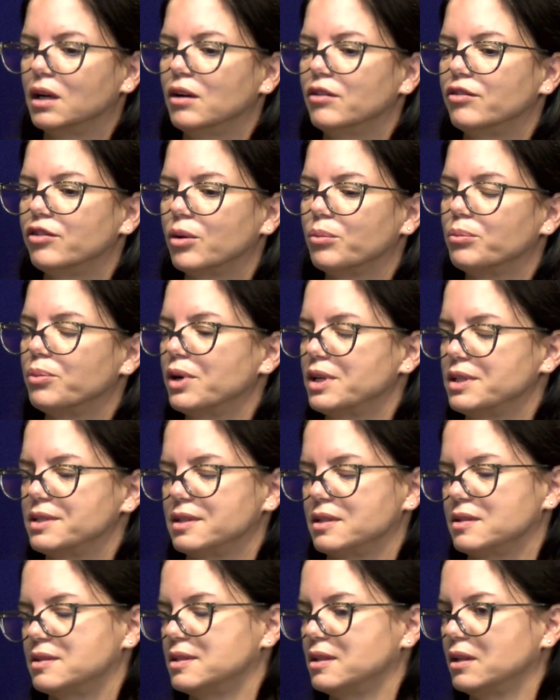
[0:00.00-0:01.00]
from
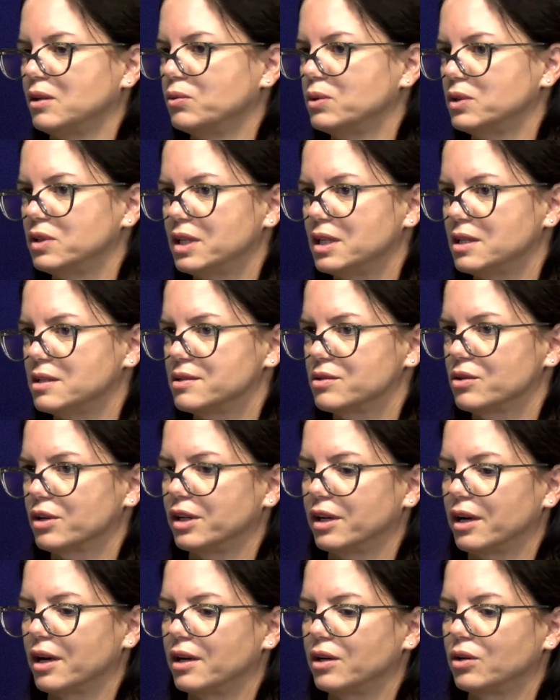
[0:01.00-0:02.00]
persisting with his or
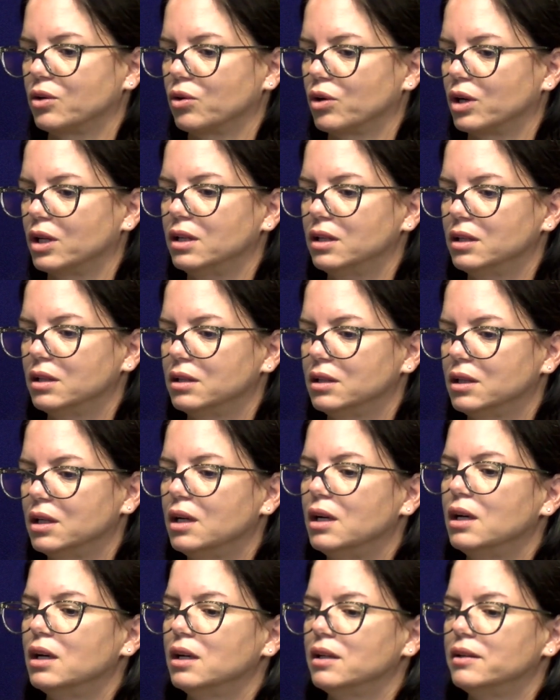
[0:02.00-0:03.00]
her call.
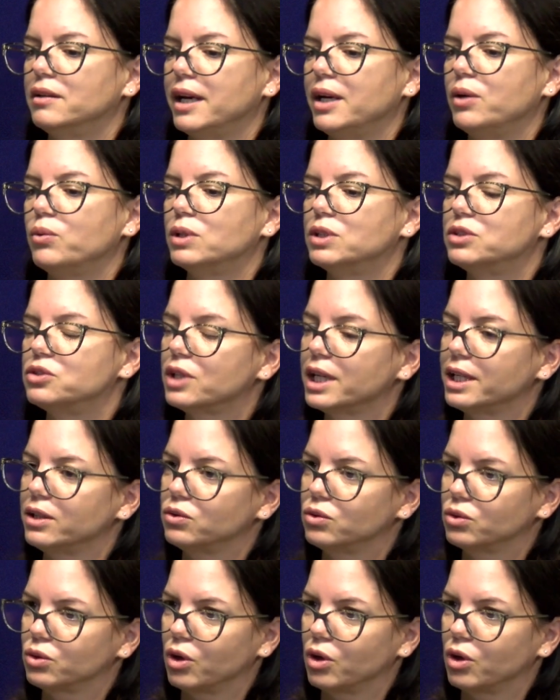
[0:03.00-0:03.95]
They will try to